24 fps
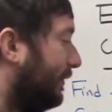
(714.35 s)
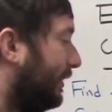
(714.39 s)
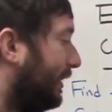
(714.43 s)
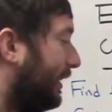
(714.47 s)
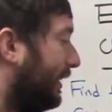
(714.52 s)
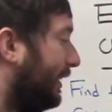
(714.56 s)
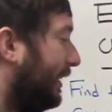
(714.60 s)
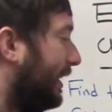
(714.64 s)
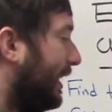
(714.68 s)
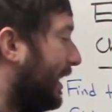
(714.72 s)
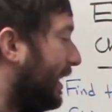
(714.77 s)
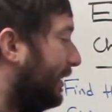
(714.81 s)

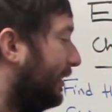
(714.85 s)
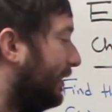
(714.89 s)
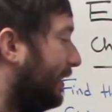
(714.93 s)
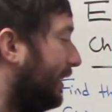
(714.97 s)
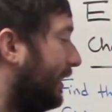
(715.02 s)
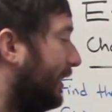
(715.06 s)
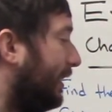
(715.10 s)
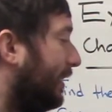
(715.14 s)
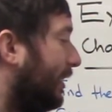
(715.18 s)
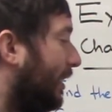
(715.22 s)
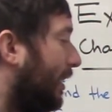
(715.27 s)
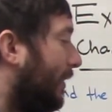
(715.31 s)
He got
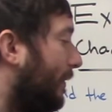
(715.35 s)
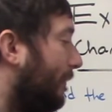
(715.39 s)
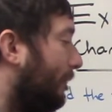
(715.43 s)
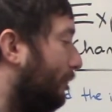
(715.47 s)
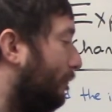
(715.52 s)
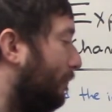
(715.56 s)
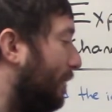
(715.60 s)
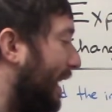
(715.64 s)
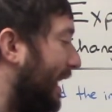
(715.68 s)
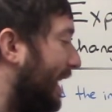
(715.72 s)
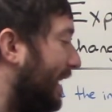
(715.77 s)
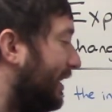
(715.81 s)
the
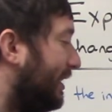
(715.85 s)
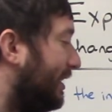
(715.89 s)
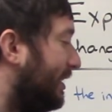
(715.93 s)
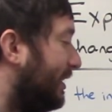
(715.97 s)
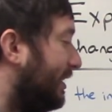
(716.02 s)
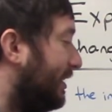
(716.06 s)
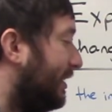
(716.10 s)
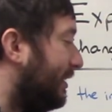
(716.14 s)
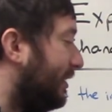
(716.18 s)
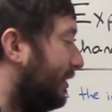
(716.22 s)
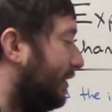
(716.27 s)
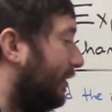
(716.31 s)

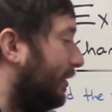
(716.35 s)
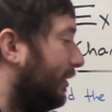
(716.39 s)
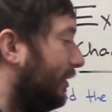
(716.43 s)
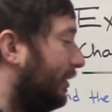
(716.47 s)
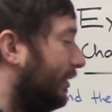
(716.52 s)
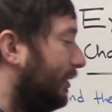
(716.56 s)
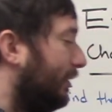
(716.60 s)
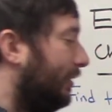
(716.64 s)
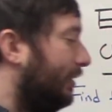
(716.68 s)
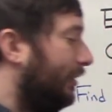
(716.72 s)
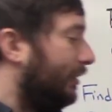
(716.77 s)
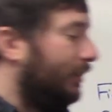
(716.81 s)
base
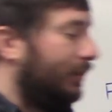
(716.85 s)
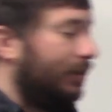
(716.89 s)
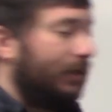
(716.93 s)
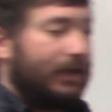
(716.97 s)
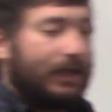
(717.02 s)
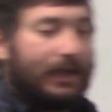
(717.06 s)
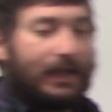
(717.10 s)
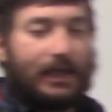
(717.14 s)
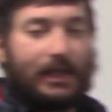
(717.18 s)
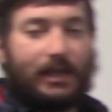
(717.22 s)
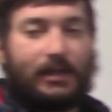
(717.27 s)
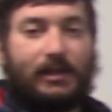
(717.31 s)

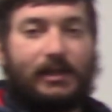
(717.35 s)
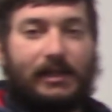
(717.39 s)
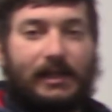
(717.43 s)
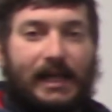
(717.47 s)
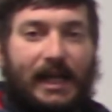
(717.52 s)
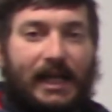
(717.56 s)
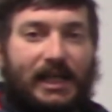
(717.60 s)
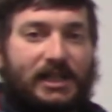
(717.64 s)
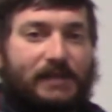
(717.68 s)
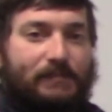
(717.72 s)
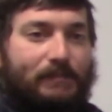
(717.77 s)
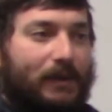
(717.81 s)
and the
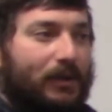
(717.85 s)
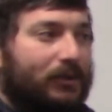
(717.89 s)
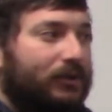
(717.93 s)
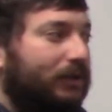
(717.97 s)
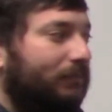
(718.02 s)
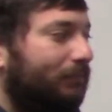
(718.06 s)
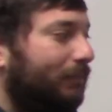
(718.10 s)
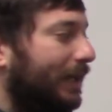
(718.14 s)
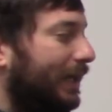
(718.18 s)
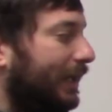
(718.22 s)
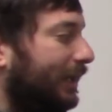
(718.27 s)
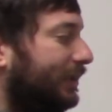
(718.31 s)

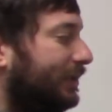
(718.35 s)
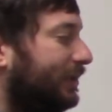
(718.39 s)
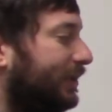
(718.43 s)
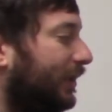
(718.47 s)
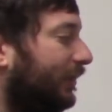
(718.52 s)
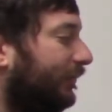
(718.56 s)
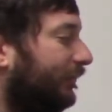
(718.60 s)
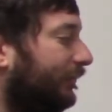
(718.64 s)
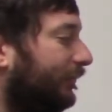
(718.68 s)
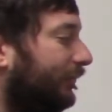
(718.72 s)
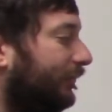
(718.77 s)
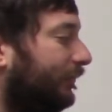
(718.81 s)
exponent by
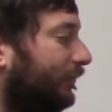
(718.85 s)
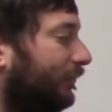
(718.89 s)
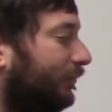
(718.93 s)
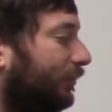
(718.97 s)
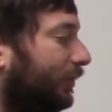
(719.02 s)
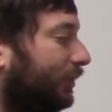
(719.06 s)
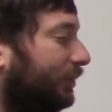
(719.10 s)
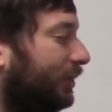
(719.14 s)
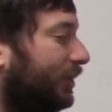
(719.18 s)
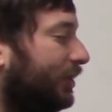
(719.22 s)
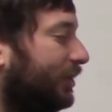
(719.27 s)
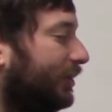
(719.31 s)
itself,
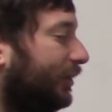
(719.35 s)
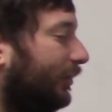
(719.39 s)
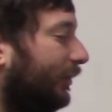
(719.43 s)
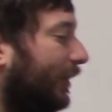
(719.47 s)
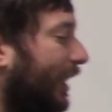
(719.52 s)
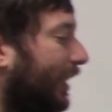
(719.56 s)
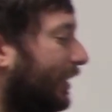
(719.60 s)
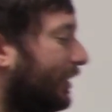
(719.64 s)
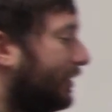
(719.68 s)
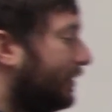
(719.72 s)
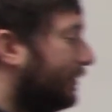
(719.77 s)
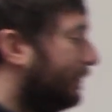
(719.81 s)
which is
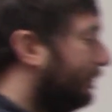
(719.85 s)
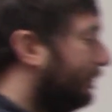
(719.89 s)
correct,